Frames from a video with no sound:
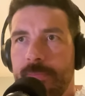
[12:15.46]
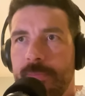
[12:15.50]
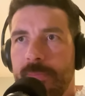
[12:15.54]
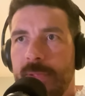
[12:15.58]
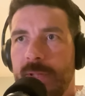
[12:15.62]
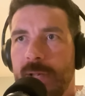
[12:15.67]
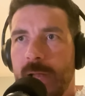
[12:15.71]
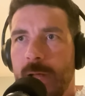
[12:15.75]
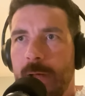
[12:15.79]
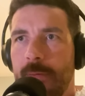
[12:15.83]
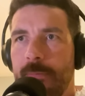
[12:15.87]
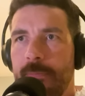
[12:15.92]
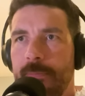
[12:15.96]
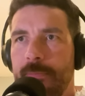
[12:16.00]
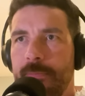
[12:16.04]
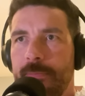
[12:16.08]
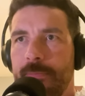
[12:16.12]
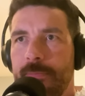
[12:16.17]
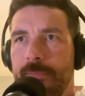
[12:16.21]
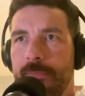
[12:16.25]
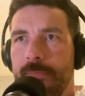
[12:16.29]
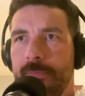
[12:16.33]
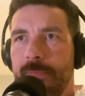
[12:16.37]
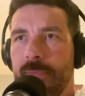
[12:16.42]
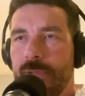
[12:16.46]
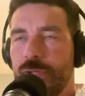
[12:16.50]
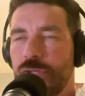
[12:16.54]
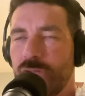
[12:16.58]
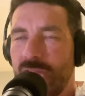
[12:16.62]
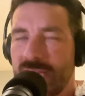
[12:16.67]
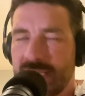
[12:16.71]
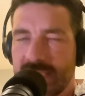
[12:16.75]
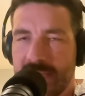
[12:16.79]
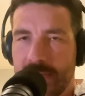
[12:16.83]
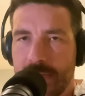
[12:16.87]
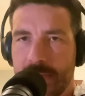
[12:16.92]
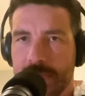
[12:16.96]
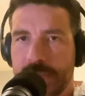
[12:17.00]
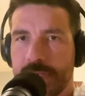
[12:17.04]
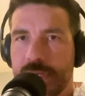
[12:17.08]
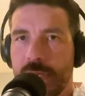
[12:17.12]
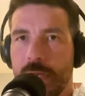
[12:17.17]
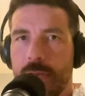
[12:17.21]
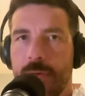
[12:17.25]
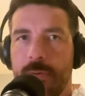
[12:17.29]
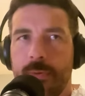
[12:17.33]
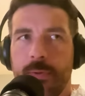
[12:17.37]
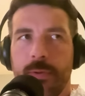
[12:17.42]
You know, Chasing the
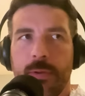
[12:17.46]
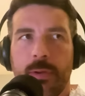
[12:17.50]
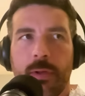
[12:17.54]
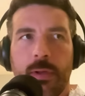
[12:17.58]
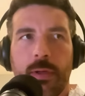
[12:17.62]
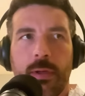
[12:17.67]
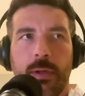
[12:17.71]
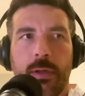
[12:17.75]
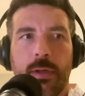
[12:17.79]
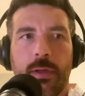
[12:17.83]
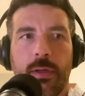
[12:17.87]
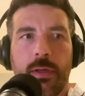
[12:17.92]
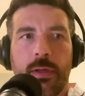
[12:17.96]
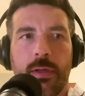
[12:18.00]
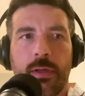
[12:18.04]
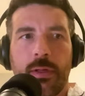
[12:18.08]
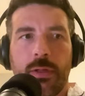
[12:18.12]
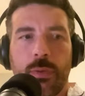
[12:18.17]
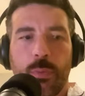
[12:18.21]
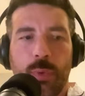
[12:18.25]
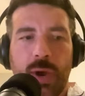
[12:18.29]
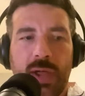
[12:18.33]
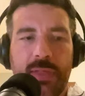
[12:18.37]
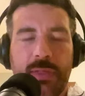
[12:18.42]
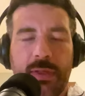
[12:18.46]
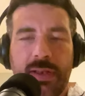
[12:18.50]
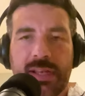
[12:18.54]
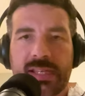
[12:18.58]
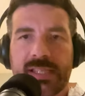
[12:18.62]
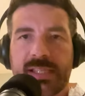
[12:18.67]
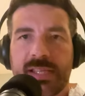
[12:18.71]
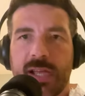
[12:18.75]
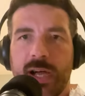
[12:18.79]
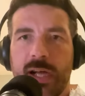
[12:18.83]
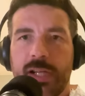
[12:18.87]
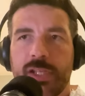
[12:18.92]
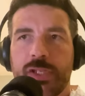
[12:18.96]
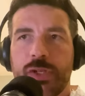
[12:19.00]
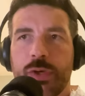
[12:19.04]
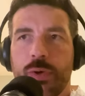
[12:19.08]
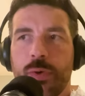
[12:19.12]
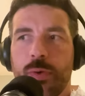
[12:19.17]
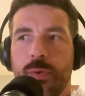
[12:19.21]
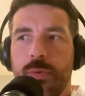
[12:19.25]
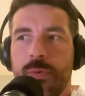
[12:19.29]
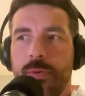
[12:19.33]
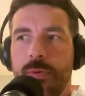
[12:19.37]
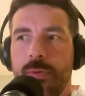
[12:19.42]
Sun, the way that it's
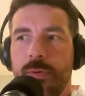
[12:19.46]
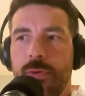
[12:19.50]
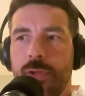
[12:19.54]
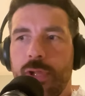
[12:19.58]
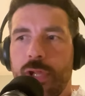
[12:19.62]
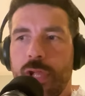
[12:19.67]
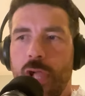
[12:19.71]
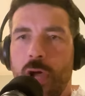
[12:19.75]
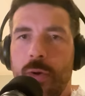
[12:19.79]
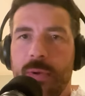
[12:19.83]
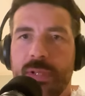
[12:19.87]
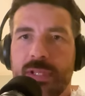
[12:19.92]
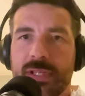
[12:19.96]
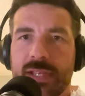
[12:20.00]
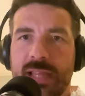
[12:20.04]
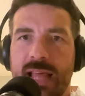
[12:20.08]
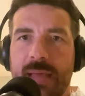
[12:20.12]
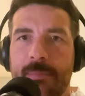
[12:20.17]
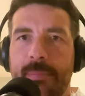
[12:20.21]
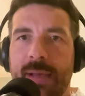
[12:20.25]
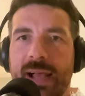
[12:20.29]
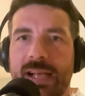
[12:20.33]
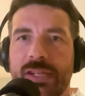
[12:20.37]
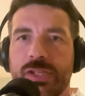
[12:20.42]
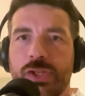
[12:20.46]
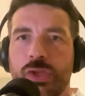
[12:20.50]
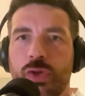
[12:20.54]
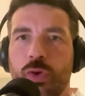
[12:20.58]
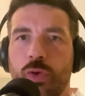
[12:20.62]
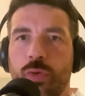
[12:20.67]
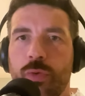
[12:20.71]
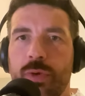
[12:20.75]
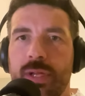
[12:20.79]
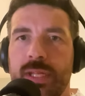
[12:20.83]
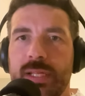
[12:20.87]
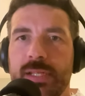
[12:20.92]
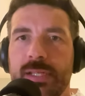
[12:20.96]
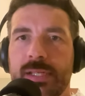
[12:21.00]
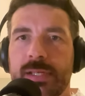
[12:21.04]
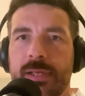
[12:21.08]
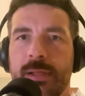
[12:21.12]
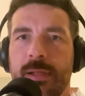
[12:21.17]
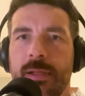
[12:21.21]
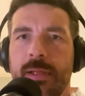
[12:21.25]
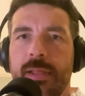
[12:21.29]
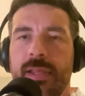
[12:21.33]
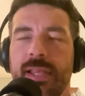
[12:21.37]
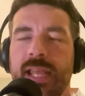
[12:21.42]
titled, you go into their backstories.
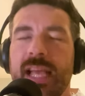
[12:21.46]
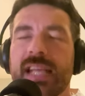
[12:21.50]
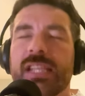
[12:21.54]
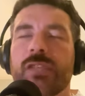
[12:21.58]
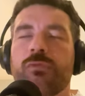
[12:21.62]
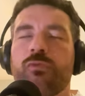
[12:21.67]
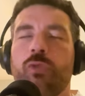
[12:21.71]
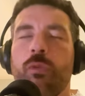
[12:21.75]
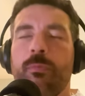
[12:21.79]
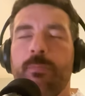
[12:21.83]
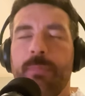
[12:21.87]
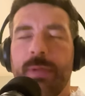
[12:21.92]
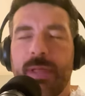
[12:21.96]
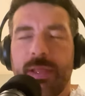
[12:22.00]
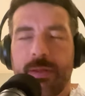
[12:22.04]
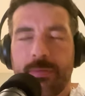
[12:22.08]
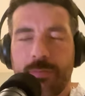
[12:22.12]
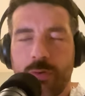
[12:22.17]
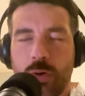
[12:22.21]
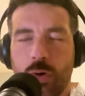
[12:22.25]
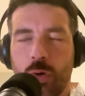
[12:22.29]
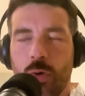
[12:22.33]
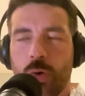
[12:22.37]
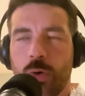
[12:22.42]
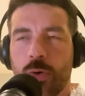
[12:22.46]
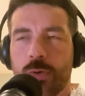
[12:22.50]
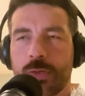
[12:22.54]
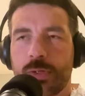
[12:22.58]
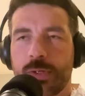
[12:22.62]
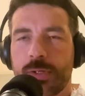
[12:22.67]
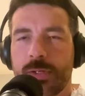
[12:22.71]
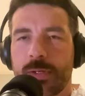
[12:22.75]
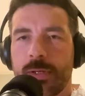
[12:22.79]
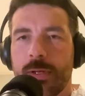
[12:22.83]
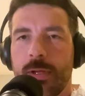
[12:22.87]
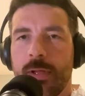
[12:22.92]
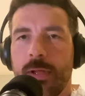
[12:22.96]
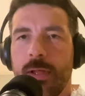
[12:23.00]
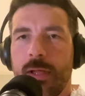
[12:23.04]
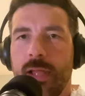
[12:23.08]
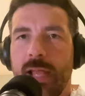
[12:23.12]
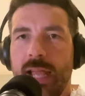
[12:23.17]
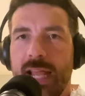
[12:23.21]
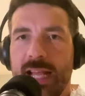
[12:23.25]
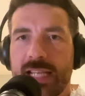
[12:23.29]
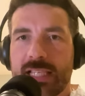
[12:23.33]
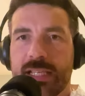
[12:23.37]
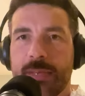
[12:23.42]
Yes, rugby, of course,
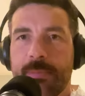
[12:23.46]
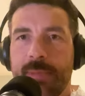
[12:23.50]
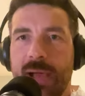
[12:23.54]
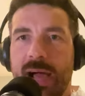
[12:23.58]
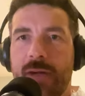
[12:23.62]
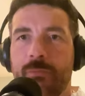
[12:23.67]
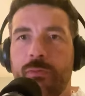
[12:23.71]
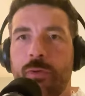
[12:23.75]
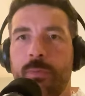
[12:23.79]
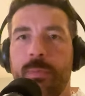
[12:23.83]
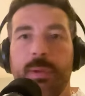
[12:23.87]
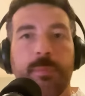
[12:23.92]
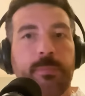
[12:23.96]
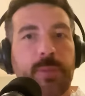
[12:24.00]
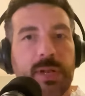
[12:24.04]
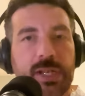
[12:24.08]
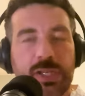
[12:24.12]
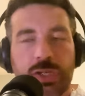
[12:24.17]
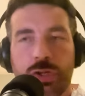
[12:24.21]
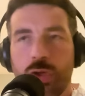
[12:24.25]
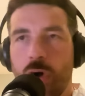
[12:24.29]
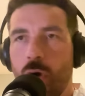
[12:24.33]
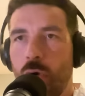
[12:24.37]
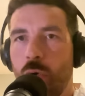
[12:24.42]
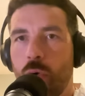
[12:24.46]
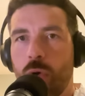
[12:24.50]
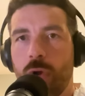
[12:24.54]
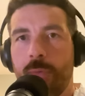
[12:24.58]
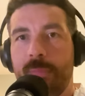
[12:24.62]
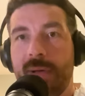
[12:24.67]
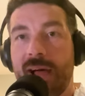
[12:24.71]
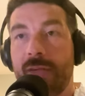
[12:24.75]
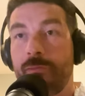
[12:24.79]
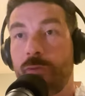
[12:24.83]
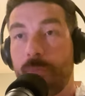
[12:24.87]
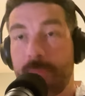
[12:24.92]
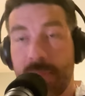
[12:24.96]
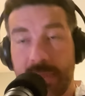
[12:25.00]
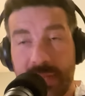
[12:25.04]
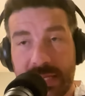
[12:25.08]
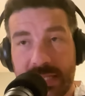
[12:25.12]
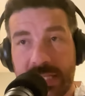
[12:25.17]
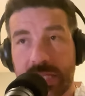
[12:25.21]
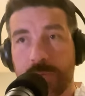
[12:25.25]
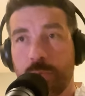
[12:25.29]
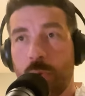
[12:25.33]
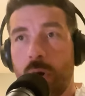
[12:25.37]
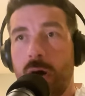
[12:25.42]
it's about rugby, but it's not all about rugby.
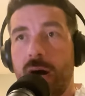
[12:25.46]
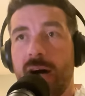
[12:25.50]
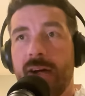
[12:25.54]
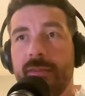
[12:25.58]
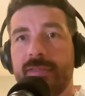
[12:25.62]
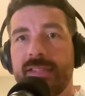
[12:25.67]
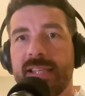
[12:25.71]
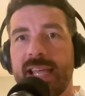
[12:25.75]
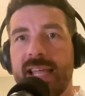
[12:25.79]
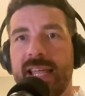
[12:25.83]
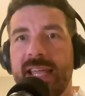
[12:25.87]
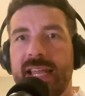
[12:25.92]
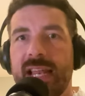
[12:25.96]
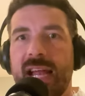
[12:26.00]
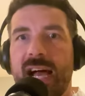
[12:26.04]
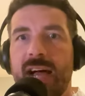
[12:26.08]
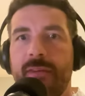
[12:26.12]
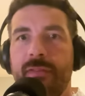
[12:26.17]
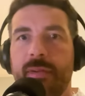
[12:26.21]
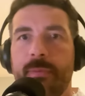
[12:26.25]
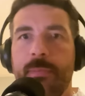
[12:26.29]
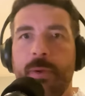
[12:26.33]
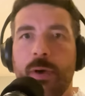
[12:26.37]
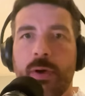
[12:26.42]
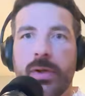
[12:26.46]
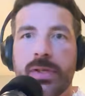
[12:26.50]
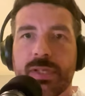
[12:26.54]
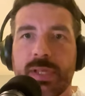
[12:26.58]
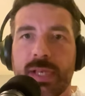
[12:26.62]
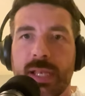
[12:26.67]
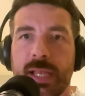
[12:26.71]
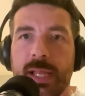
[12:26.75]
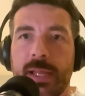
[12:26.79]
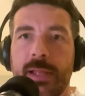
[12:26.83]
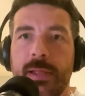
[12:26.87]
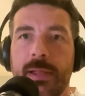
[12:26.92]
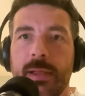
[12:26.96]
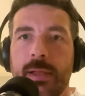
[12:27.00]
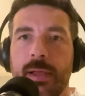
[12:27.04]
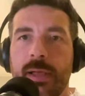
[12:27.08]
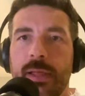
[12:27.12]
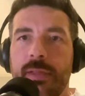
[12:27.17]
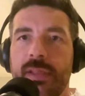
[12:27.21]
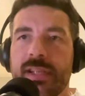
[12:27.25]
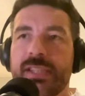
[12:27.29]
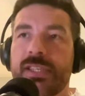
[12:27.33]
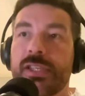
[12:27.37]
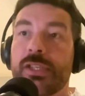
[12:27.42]
This is what I've taken out of it personally.
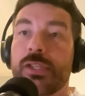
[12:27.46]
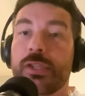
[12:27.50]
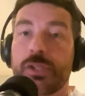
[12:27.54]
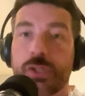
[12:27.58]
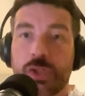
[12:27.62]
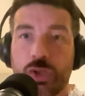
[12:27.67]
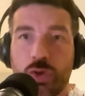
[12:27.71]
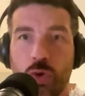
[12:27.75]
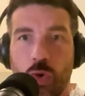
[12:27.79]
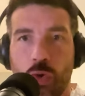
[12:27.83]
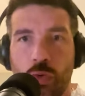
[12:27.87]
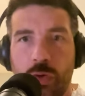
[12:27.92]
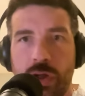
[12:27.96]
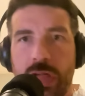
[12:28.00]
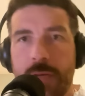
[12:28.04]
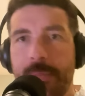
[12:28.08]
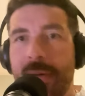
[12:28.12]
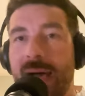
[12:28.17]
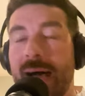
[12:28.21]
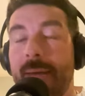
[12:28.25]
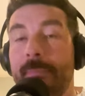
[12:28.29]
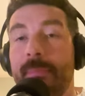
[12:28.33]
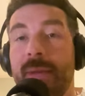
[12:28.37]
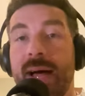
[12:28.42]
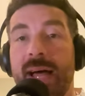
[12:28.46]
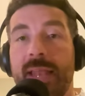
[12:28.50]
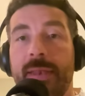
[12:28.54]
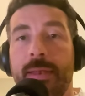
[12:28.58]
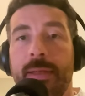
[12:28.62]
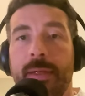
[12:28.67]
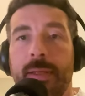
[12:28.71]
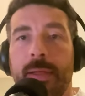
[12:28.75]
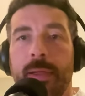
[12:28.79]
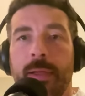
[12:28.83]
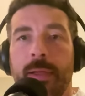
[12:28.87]
This is a story about men.